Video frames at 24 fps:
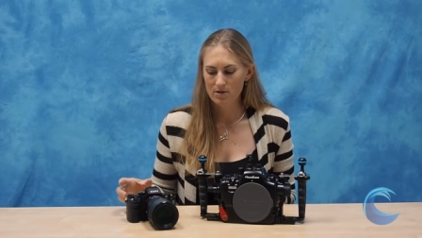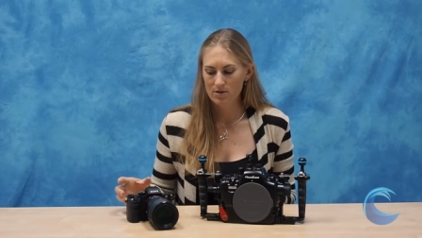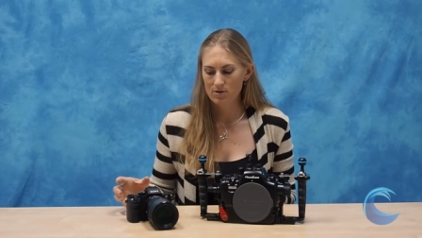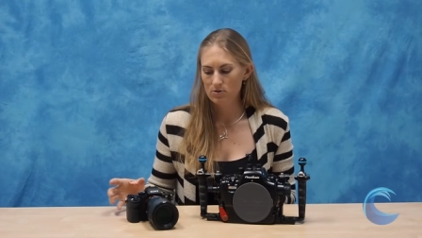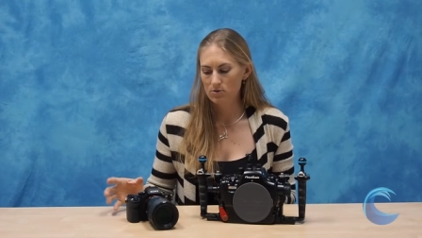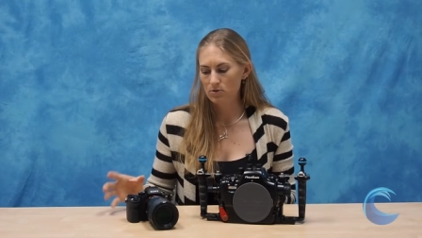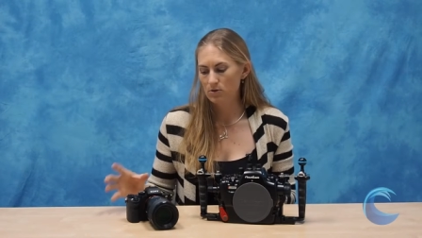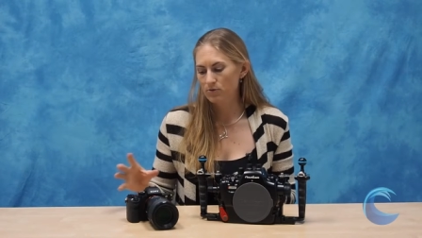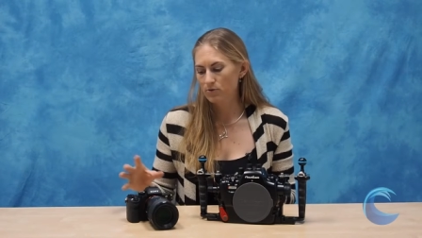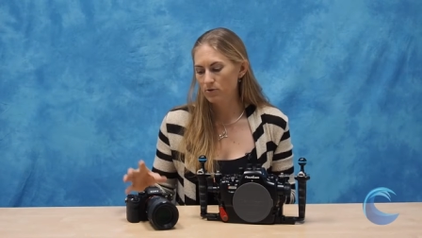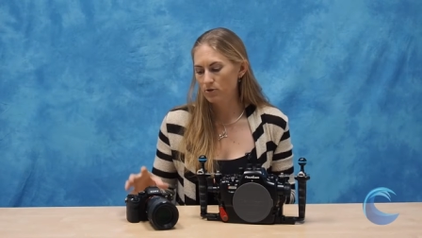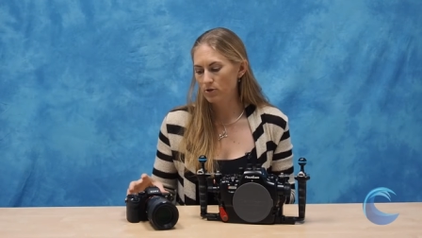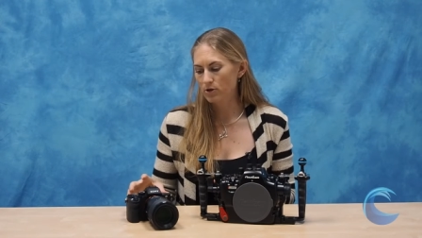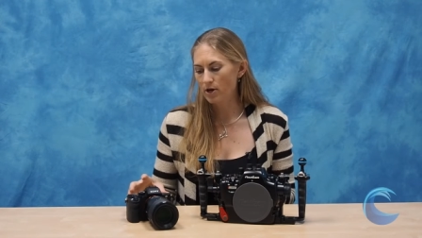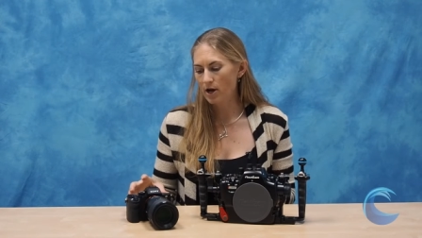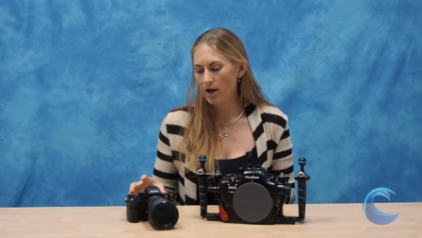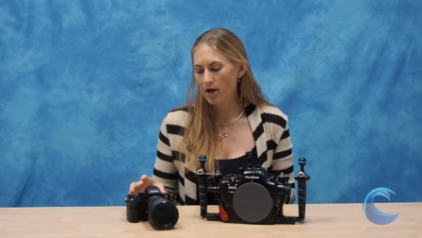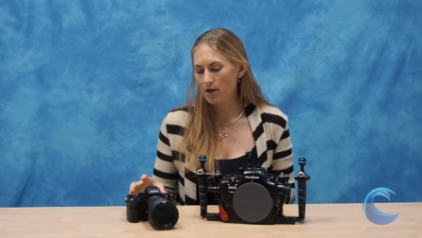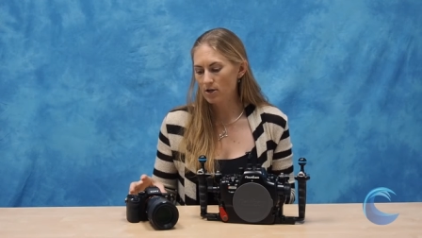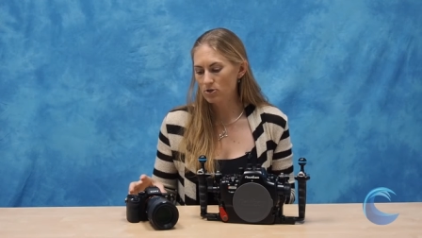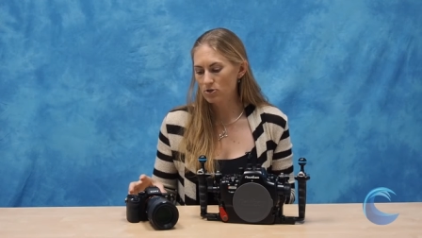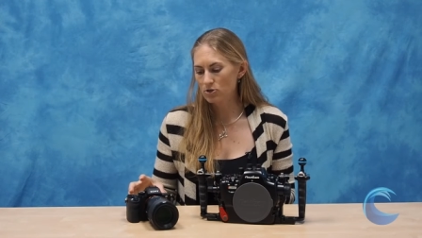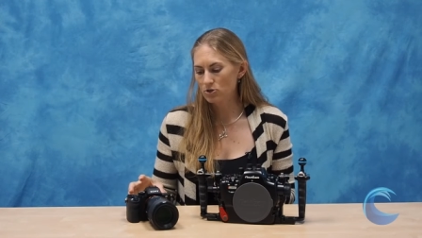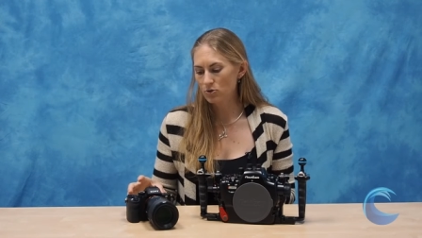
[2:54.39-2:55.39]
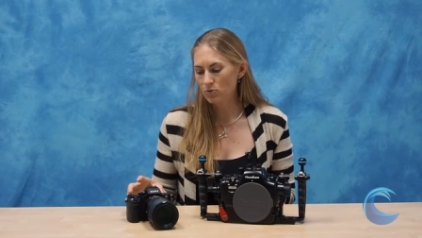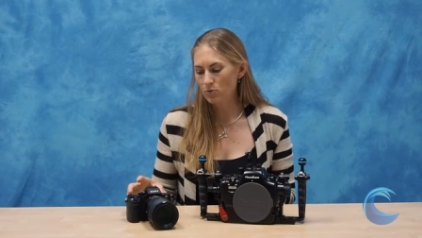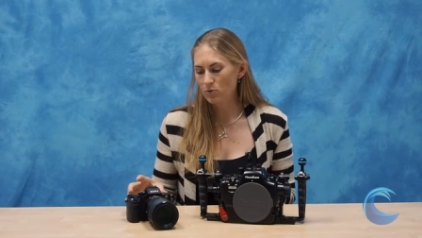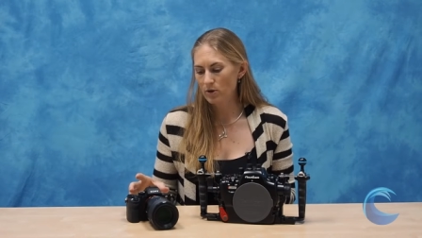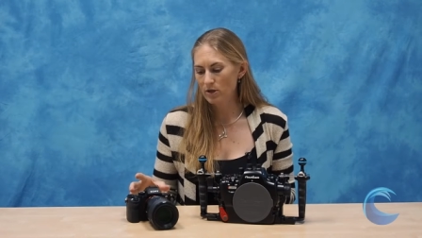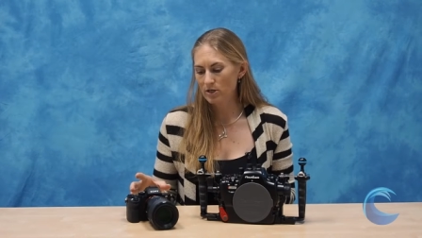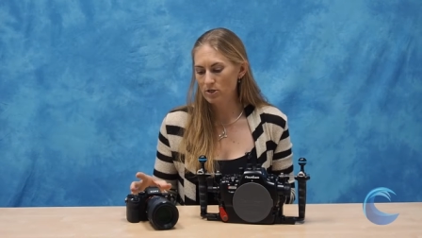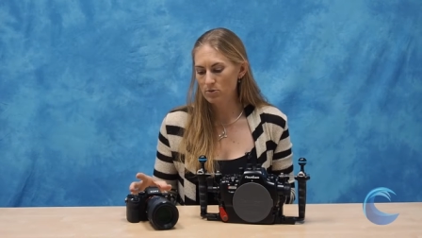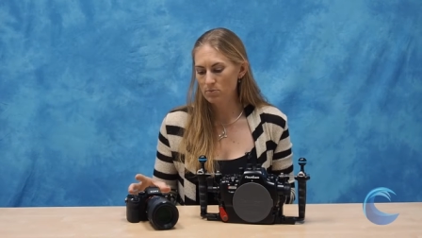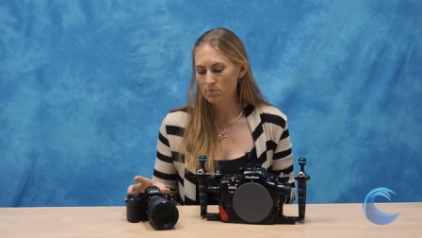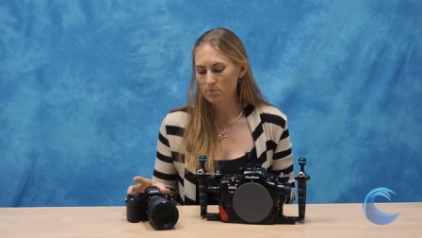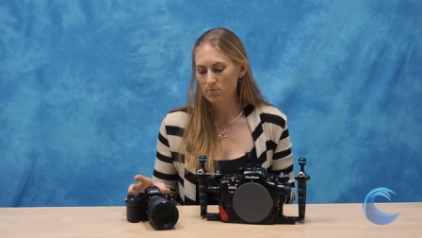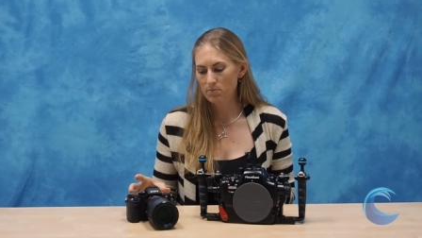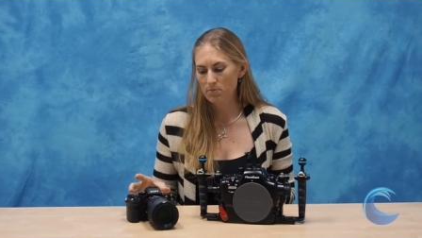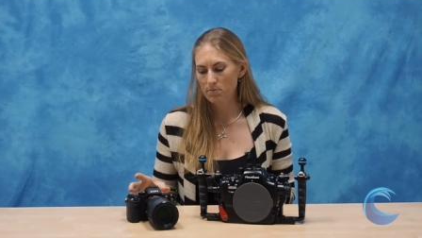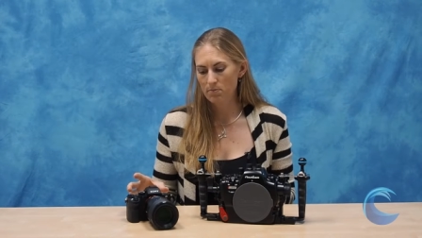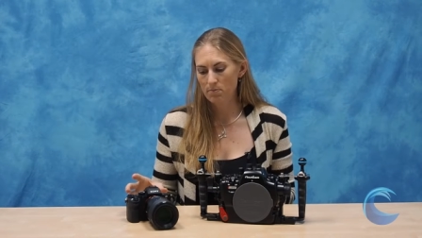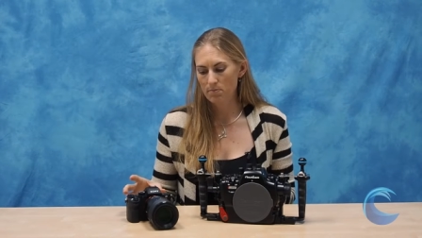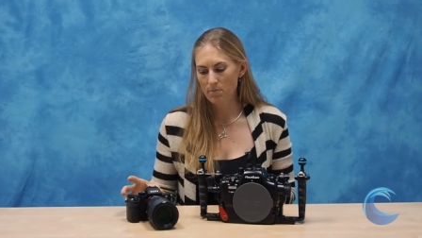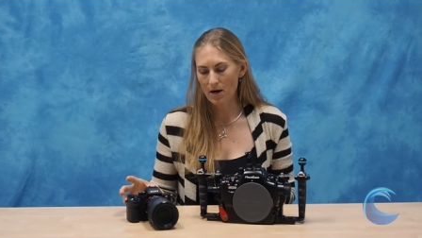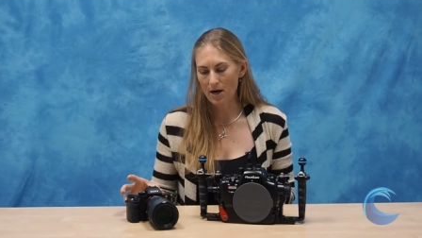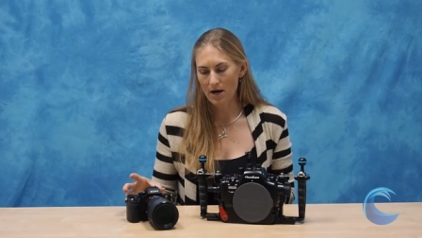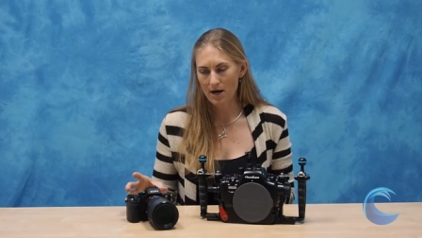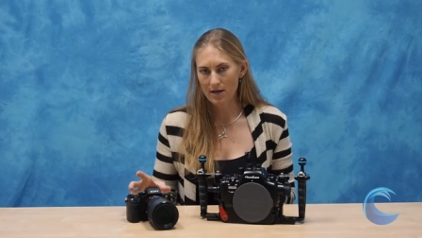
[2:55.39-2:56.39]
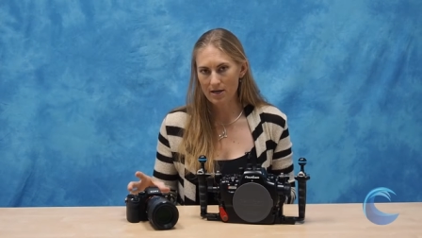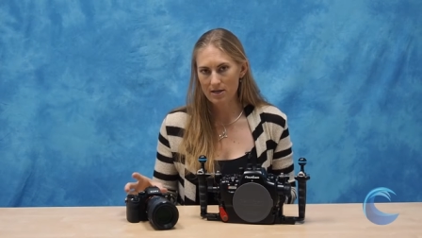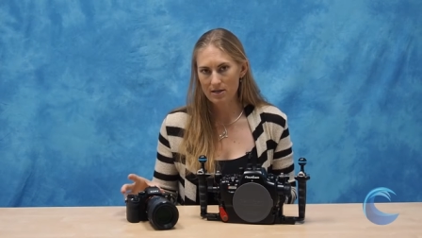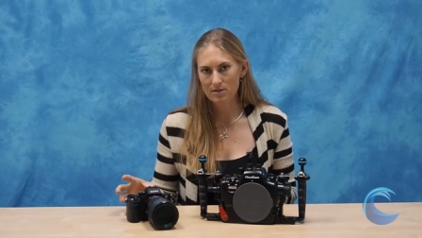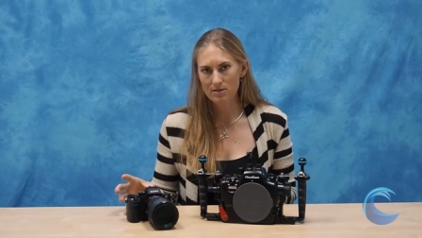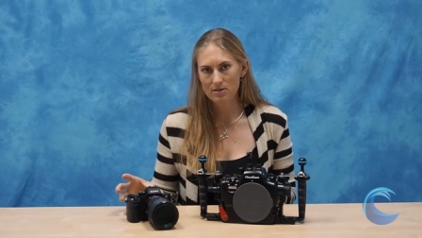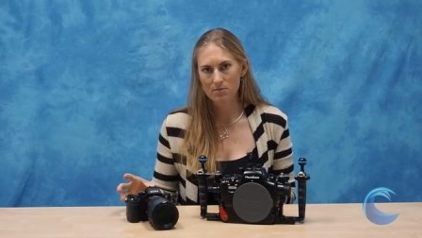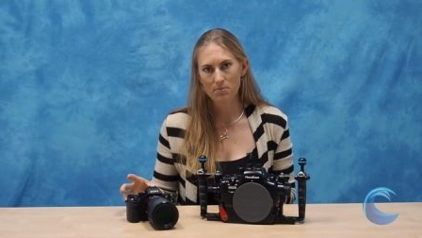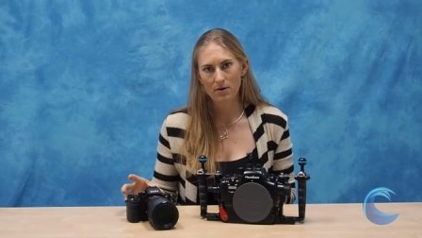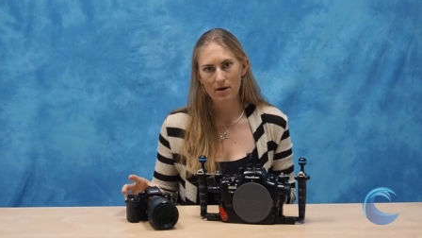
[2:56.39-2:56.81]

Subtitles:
So if you're not sure which body to